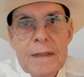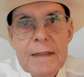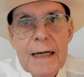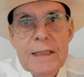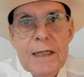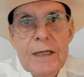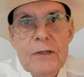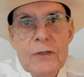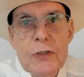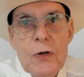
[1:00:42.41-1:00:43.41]
They sit in
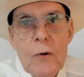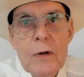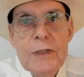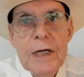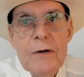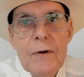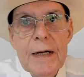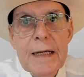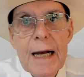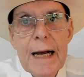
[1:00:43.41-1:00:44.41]
your store and
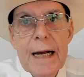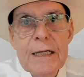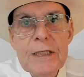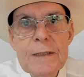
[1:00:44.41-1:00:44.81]
generate cash.